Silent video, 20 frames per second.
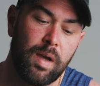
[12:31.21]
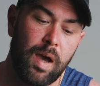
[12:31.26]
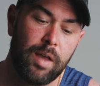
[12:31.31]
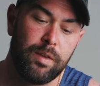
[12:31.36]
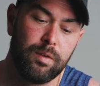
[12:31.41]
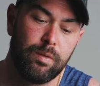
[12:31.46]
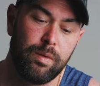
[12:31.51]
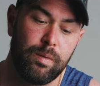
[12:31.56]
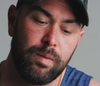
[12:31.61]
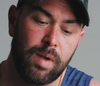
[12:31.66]

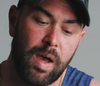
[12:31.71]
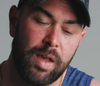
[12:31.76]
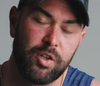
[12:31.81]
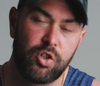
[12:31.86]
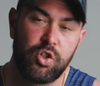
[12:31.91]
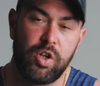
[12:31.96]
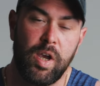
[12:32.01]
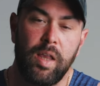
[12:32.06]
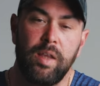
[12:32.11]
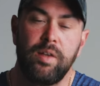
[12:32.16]

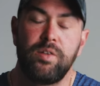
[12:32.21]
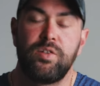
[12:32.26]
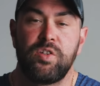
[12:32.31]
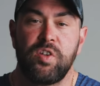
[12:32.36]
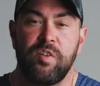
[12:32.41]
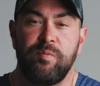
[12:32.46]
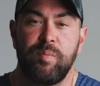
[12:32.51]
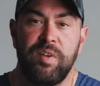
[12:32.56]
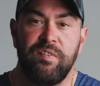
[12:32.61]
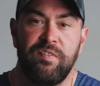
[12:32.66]
Other
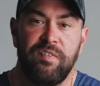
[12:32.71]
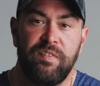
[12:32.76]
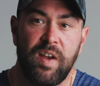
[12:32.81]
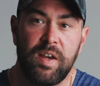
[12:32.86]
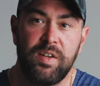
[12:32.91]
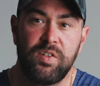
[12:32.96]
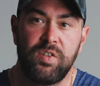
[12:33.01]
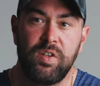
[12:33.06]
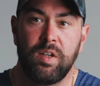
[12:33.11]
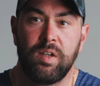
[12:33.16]
challenges I've been
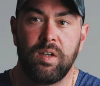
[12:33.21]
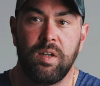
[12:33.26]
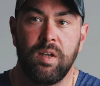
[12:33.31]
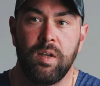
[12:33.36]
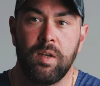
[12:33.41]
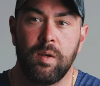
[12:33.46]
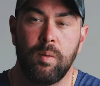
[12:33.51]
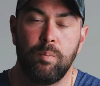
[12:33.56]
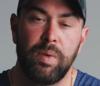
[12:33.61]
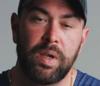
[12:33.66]
facing,
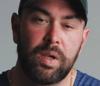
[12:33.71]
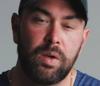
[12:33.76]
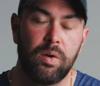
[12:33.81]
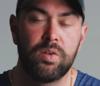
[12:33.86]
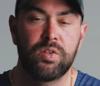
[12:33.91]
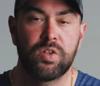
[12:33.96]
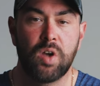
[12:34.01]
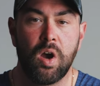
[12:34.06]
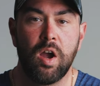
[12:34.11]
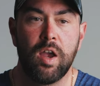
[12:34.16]

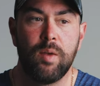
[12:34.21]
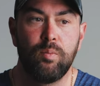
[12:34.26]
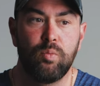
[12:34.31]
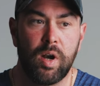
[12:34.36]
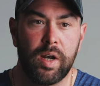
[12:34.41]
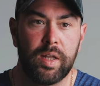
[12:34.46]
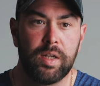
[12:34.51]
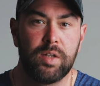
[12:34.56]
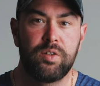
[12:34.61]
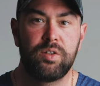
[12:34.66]
because I am
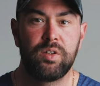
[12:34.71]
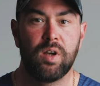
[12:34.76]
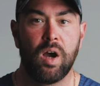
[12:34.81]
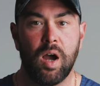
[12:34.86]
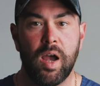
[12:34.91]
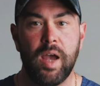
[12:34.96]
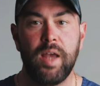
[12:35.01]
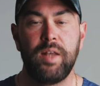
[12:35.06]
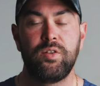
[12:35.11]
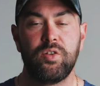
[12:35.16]
running a
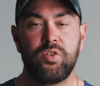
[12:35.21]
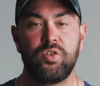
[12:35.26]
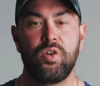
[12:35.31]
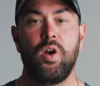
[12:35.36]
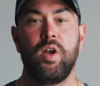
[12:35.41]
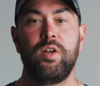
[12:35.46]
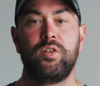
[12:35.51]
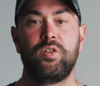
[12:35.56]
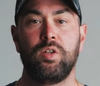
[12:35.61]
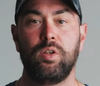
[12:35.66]
diet
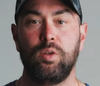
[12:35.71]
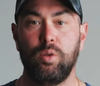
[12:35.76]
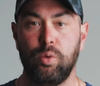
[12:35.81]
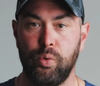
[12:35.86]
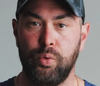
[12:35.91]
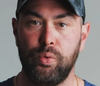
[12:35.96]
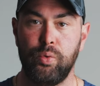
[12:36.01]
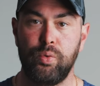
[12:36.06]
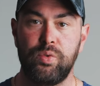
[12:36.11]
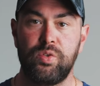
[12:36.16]
designed to
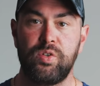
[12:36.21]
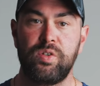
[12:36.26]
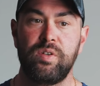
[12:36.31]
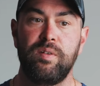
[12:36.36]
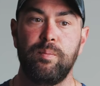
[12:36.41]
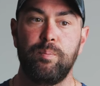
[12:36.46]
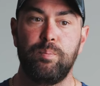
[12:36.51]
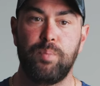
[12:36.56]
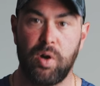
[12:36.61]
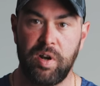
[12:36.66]
lose
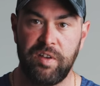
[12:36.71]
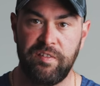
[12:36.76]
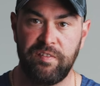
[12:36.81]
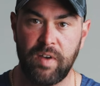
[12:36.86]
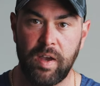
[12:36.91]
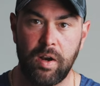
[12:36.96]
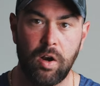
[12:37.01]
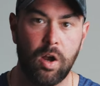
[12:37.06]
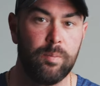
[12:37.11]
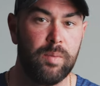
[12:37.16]
body
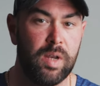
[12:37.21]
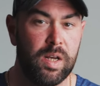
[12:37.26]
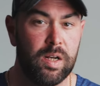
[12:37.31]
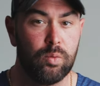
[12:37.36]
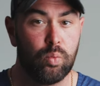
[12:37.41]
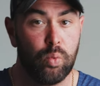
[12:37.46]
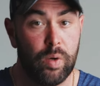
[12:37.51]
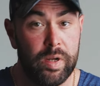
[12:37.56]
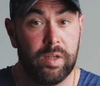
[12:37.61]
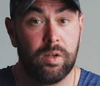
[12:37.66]
fat, I'm in
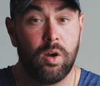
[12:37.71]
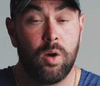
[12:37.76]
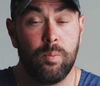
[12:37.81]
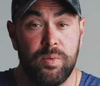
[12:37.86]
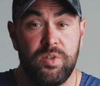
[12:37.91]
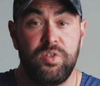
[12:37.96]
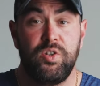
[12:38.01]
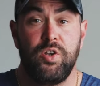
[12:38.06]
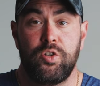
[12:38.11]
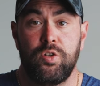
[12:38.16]
a
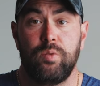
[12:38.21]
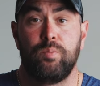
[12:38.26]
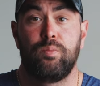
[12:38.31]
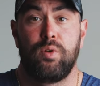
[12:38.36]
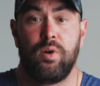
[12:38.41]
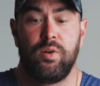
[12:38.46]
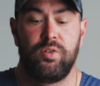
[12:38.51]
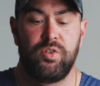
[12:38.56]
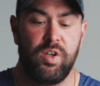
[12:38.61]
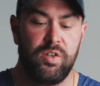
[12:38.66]
recomposition
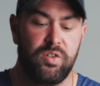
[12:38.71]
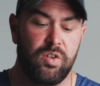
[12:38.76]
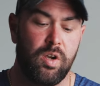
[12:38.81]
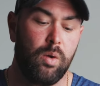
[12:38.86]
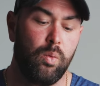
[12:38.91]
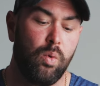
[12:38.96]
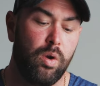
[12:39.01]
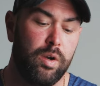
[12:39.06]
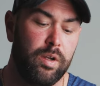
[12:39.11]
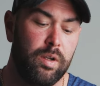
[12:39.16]
process.
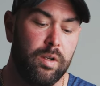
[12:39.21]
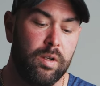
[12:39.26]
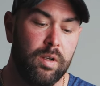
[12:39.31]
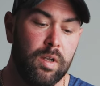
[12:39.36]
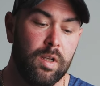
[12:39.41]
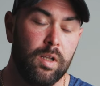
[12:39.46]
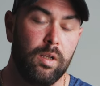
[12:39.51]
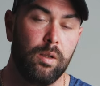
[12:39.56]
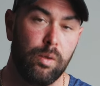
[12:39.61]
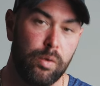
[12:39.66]
I wanna
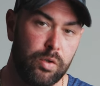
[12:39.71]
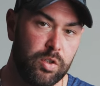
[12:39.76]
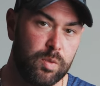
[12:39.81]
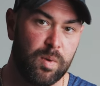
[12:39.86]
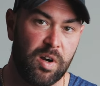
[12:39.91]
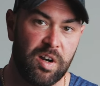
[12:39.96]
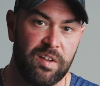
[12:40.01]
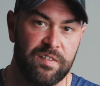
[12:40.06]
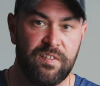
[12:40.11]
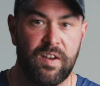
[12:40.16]
lose
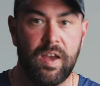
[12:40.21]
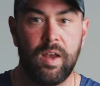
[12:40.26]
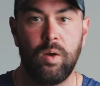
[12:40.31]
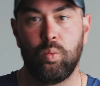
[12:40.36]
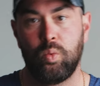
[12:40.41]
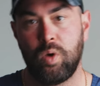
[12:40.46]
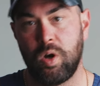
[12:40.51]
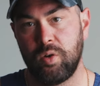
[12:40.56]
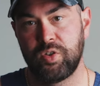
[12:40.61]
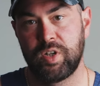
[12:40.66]
body
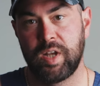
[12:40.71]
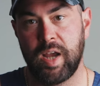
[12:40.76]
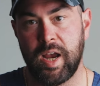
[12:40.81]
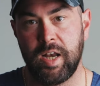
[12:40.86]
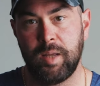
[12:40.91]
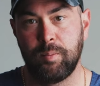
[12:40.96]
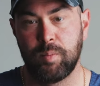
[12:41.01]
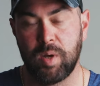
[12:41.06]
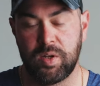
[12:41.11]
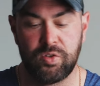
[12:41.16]
fat whilst
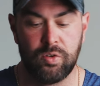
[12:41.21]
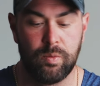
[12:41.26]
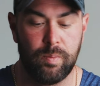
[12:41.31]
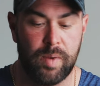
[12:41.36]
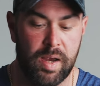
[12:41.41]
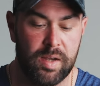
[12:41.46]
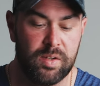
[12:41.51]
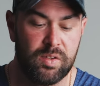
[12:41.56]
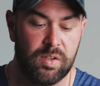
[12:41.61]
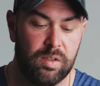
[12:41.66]
gaining muscle
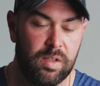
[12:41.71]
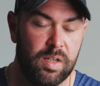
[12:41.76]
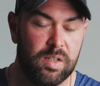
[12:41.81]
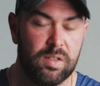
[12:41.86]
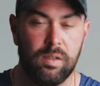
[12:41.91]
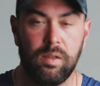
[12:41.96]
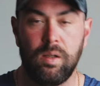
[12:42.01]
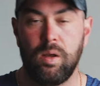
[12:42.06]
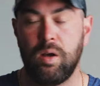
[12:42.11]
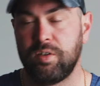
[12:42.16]
mass. And
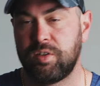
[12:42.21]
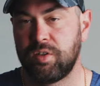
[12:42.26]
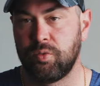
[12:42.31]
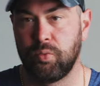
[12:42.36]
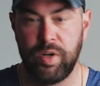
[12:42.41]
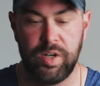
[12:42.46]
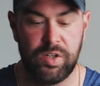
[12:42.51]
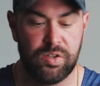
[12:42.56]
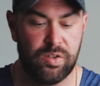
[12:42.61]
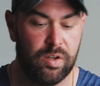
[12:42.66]
there's lots
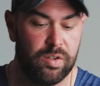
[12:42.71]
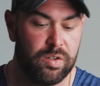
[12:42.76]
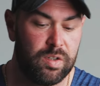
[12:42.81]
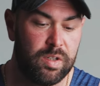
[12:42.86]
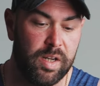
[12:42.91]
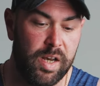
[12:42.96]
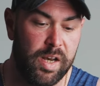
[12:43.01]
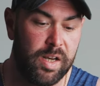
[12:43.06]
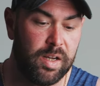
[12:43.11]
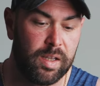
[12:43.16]
of research
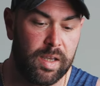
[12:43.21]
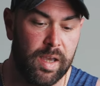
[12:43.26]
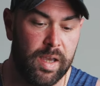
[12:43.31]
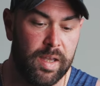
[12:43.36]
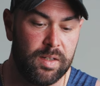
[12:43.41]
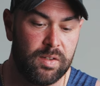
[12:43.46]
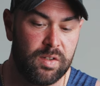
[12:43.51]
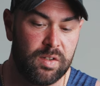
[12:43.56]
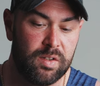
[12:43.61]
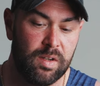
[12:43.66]
that
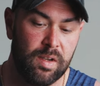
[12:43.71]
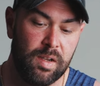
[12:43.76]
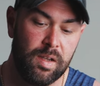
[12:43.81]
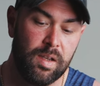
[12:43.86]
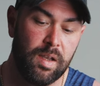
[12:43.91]
indicates